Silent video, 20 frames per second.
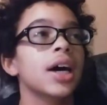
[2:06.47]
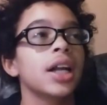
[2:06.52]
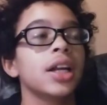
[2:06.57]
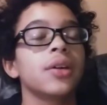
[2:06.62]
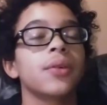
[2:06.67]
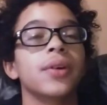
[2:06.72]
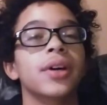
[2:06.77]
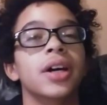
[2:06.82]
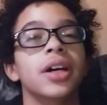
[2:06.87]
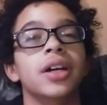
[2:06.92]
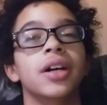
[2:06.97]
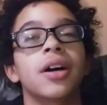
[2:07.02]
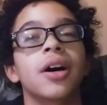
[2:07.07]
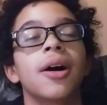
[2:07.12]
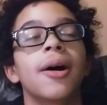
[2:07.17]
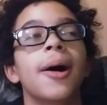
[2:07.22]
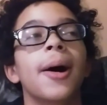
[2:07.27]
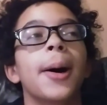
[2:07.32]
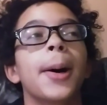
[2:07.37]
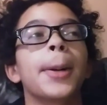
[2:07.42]
Anyway,
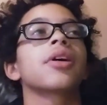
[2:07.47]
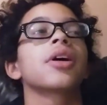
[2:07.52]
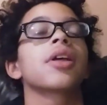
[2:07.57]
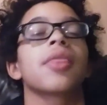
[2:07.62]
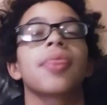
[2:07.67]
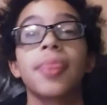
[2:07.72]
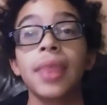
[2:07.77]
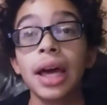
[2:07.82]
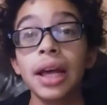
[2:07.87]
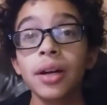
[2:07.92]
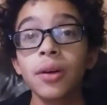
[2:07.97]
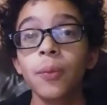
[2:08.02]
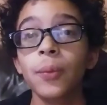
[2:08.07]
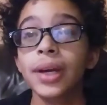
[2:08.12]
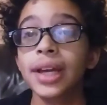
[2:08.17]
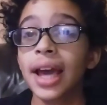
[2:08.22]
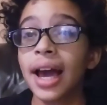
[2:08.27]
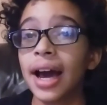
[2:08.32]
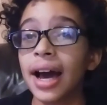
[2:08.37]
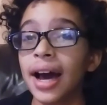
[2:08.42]
then
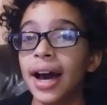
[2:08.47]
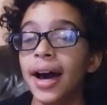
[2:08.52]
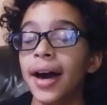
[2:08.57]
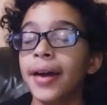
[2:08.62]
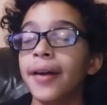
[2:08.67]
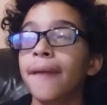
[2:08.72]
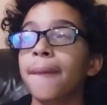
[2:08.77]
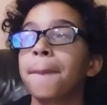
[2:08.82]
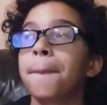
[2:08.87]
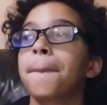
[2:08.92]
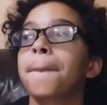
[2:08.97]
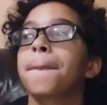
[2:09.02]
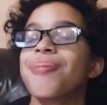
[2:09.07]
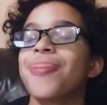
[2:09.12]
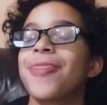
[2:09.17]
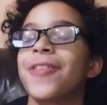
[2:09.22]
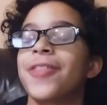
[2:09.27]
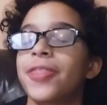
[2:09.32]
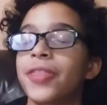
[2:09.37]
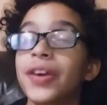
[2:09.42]
we had
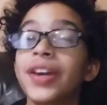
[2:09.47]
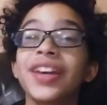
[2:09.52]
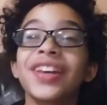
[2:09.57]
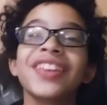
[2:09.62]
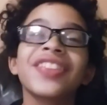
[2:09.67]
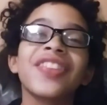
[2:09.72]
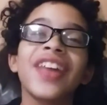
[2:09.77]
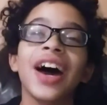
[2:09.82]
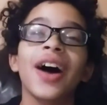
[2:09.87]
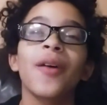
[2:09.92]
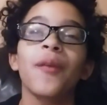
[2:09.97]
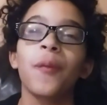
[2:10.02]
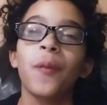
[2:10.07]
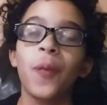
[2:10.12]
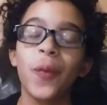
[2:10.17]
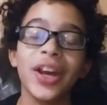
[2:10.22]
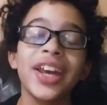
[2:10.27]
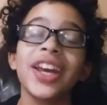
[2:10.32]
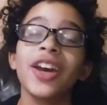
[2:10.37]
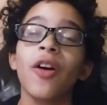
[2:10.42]
the thing
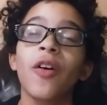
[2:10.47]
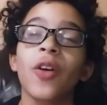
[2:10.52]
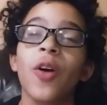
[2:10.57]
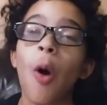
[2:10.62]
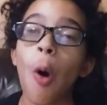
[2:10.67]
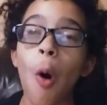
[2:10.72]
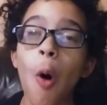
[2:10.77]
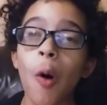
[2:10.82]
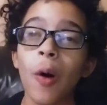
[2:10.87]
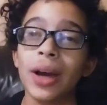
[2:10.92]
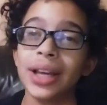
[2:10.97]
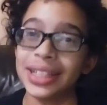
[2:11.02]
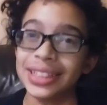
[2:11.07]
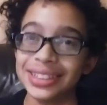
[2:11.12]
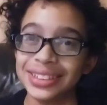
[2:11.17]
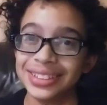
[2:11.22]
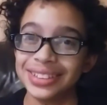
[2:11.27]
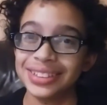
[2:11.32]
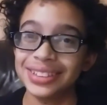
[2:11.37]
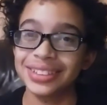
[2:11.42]
that we are all
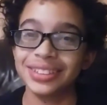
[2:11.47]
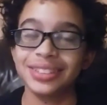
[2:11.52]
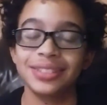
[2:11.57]
in,